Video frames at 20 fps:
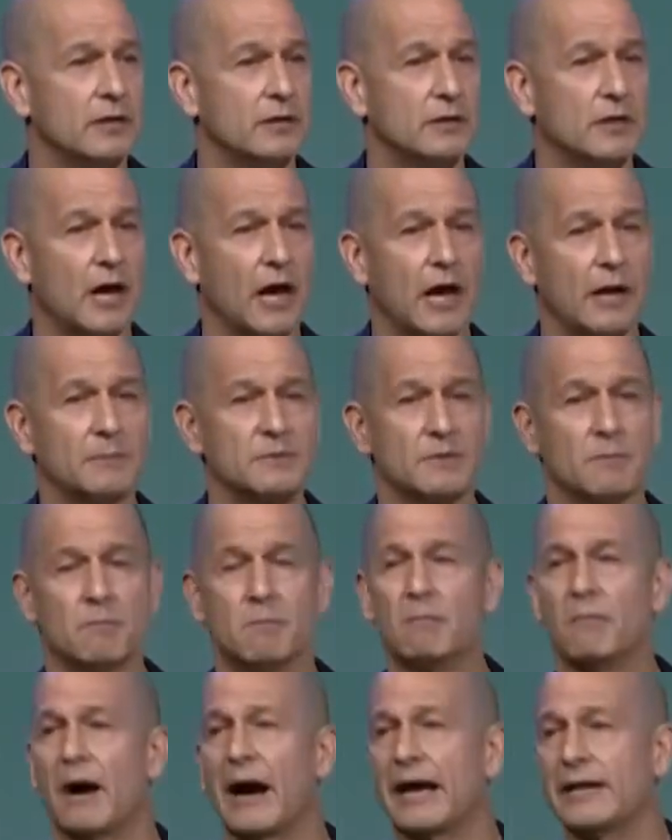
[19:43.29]
times a
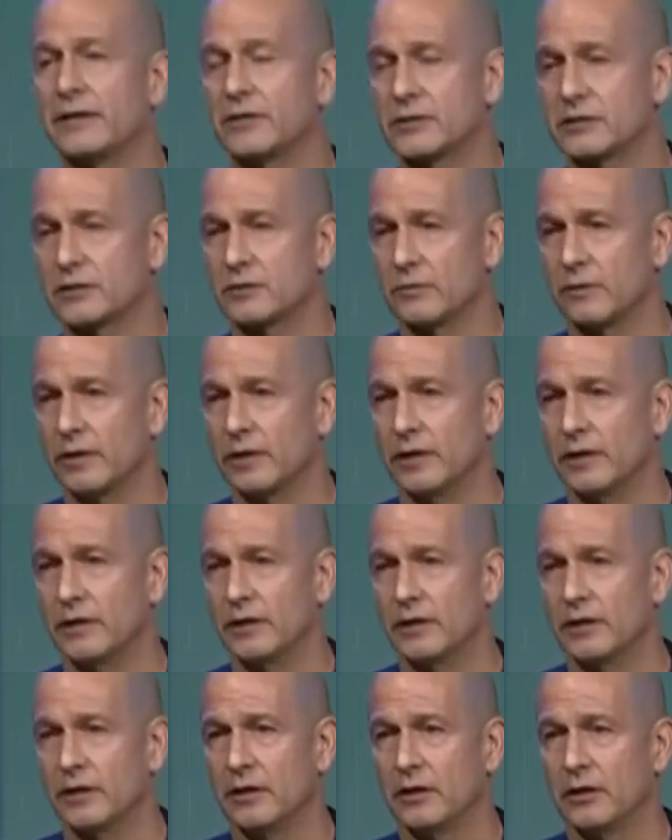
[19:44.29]
-3
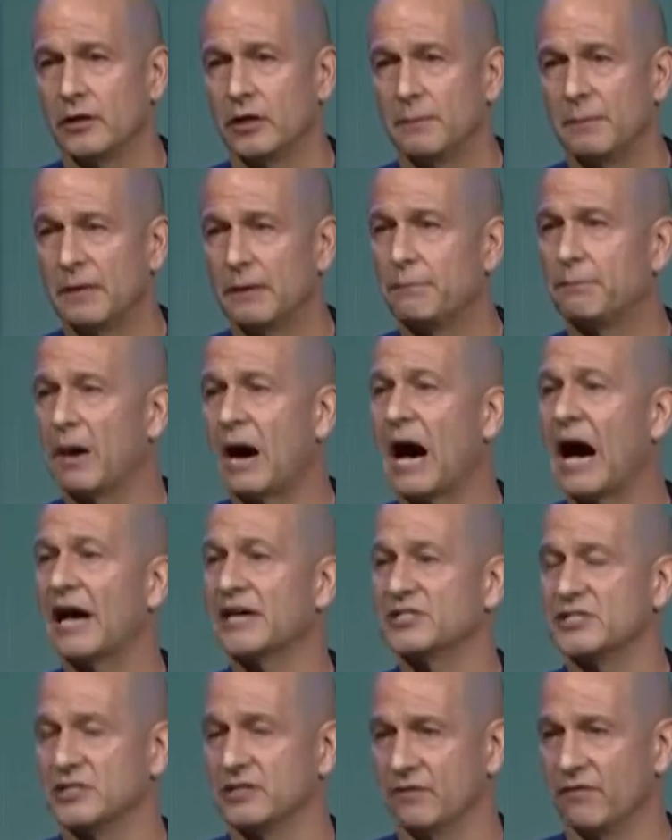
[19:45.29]
could be a
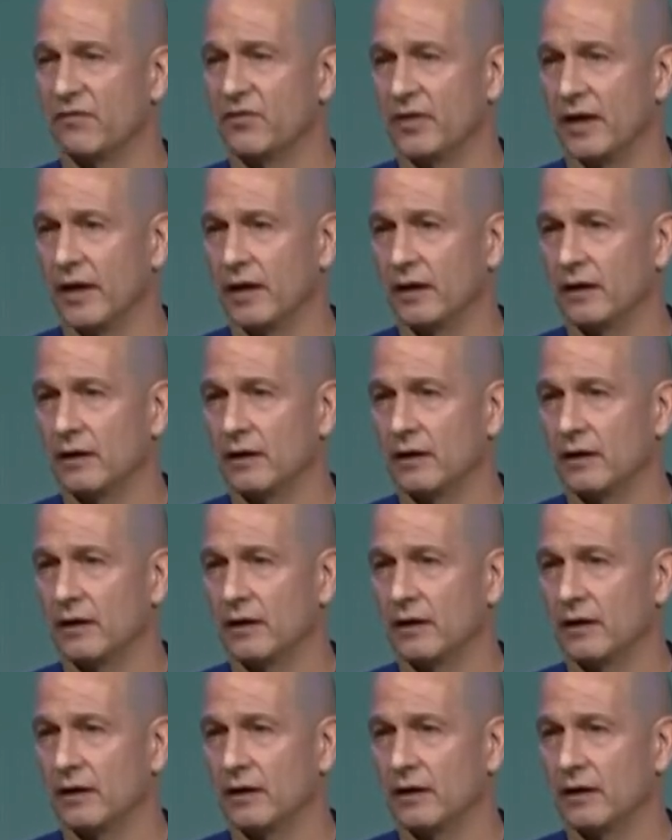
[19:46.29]
positive thing.